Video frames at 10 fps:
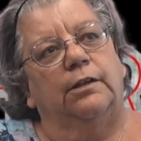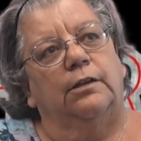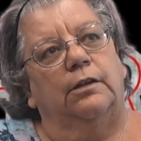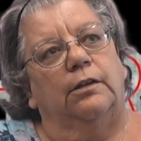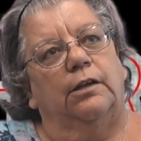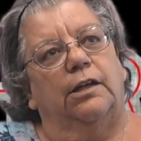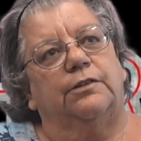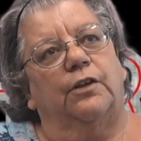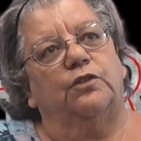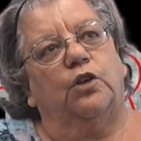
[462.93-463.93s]
Or Disney Springs.
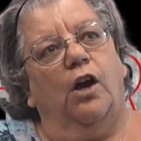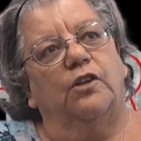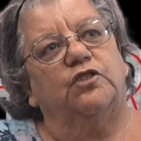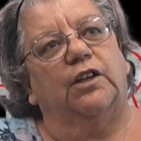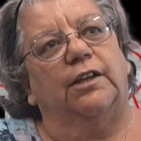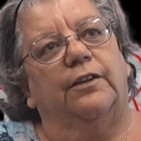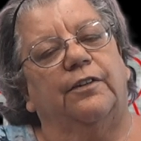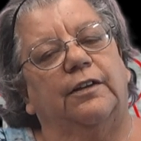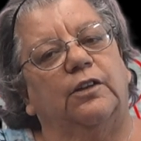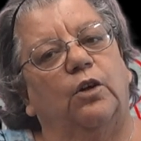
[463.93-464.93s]
It doesn't cost you
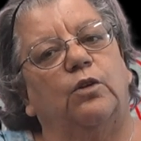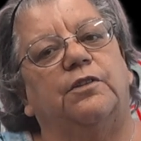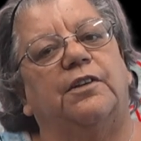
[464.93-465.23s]
anything to go to